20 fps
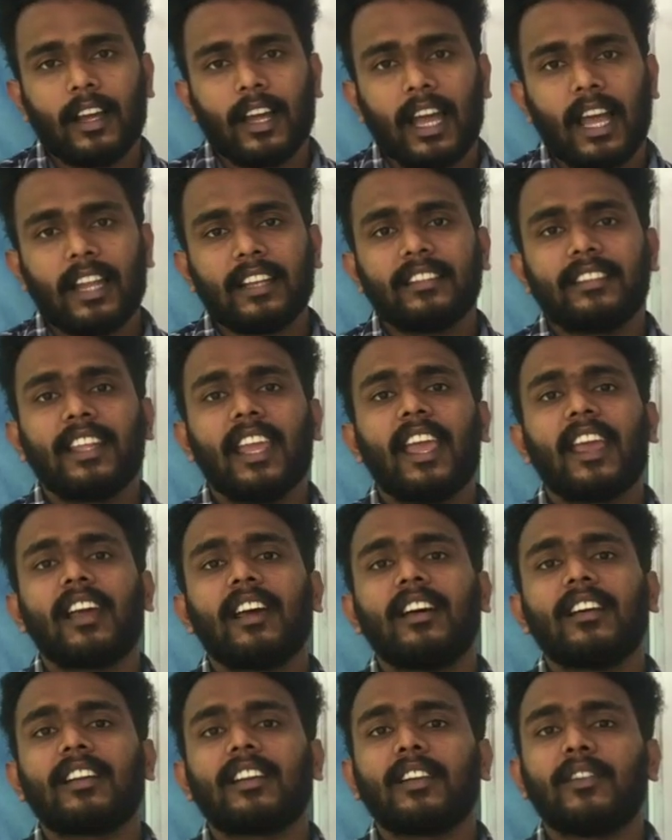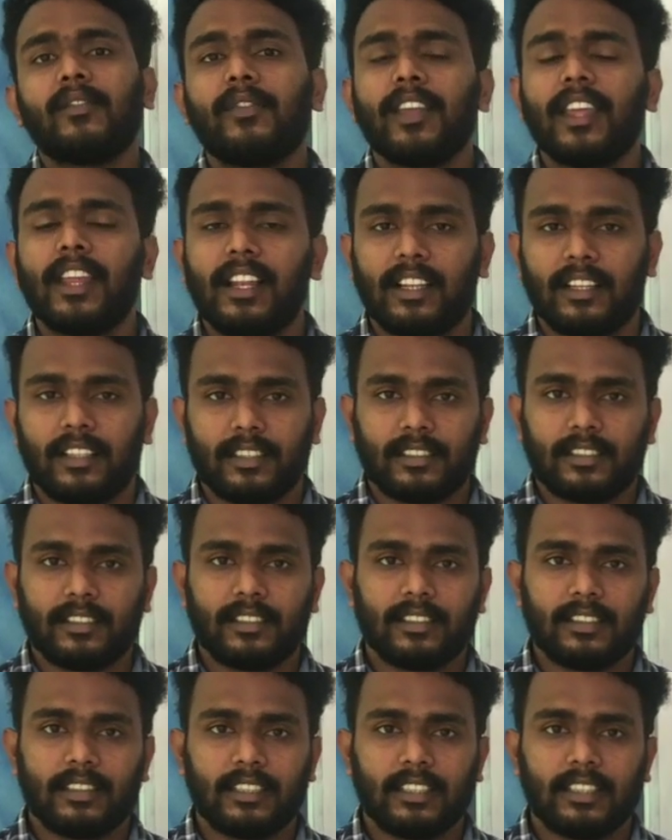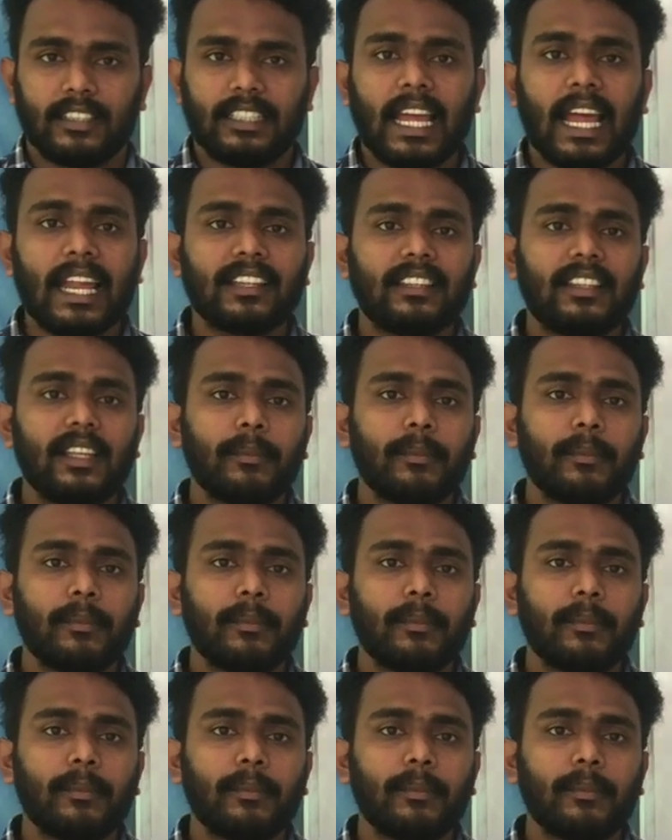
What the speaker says: and they revealed that